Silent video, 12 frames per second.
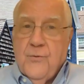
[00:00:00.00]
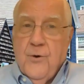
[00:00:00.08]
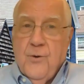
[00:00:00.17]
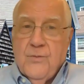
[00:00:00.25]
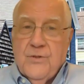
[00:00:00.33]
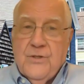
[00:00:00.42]

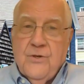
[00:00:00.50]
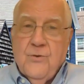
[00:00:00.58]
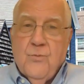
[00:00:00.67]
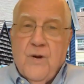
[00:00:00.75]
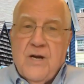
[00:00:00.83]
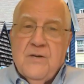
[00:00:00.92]
firms
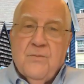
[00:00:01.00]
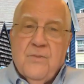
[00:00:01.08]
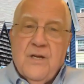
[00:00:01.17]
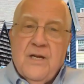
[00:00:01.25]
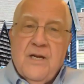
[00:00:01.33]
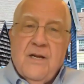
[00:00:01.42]
who might
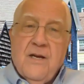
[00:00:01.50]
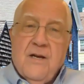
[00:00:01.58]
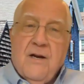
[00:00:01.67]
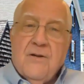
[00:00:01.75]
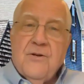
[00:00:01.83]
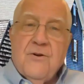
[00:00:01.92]
be
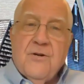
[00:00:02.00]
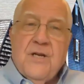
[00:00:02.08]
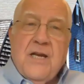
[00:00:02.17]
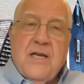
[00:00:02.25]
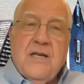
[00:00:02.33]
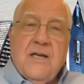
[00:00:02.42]

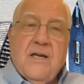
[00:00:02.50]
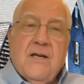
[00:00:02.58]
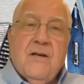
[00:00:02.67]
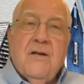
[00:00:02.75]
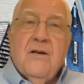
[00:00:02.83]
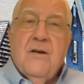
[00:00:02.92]

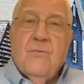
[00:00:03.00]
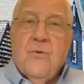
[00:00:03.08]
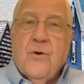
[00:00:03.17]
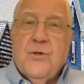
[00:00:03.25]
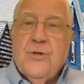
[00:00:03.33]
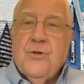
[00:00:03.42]
undertaking
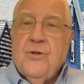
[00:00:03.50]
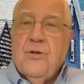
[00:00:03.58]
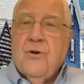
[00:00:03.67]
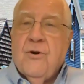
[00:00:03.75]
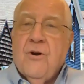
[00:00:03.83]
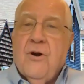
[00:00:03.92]
virtual
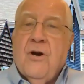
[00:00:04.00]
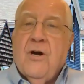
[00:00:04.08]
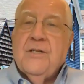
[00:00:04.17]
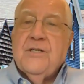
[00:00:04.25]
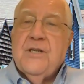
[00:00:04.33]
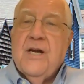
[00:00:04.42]
or
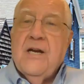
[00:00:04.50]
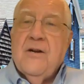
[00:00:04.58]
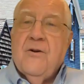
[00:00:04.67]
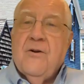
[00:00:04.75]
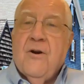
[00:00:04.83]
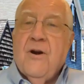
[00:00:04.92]
on-site
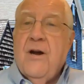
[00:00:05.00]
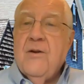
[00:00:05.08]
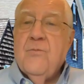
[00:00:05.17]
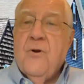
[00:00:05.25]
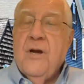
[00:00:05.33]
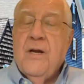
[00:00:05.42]
or
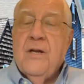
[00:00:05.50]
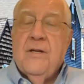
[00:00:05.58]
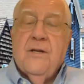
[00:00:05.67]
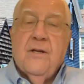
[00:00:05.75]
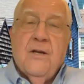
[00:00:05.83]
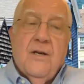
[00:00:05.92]
hybrid
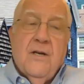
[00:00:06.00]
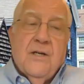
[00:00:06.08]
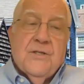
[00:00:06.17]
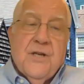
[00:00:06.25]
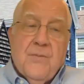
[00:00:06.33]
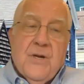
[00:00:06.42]

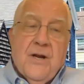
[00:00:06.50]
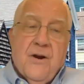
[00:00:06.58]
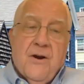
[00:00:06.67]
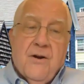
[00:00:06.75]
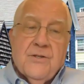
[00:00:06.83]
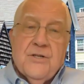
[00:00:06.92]

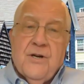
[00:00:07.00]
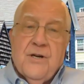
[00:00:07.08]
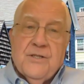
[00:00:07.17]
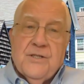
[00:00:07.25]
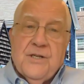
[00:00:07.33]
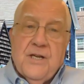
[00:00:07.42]
seminars on
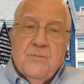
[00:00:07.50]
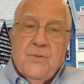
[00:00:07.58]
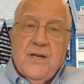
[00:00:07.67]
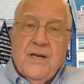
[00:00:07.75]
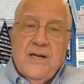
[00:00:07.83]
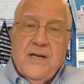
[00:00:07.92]
estate
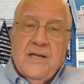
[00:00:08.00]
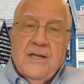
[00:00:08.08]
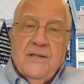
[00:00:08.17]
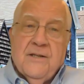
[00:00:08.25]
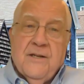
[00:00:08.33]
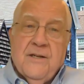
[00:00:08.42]

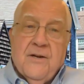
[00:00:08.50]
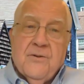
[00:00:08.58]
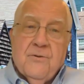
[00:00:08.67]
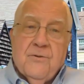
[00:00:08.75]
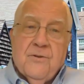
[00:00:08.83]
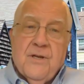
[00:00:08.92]
planning and
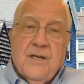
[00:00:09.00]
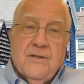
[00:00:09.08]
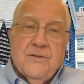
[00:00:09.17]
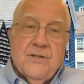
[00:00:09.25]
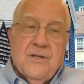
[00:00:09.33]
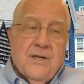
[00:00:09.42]
other
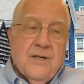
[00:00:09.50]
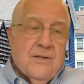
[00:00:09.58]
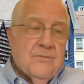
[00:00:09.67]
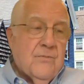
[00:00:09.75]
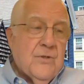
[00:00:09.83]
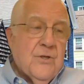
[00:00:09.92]
things. Uh,
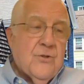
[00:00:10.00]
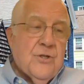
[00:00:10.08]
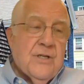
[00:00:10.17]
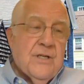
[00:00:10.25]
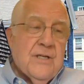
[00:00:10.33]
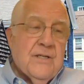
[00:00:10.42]

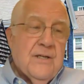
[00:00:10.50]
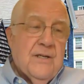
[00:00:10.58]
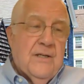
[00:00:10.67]
usually